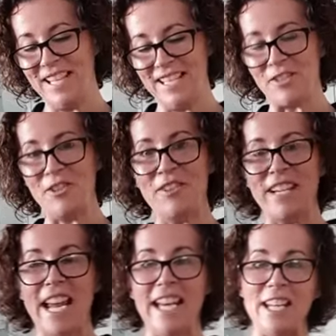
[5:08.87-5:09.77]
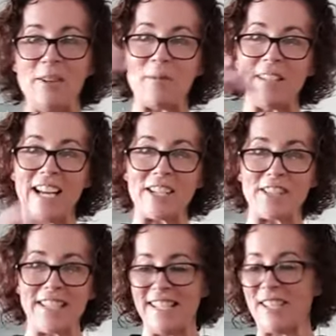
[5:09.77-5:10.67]
Already, and it will
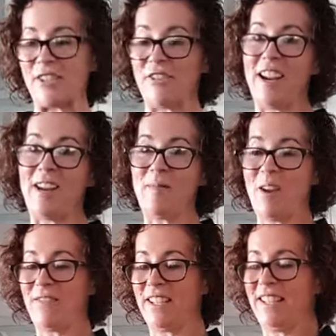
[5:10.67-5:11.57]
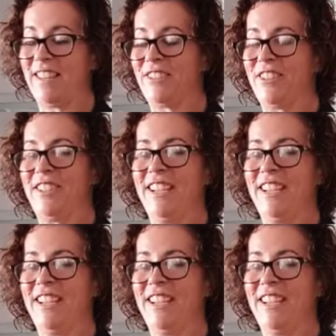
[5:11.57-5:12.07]
actually strain perfectly through.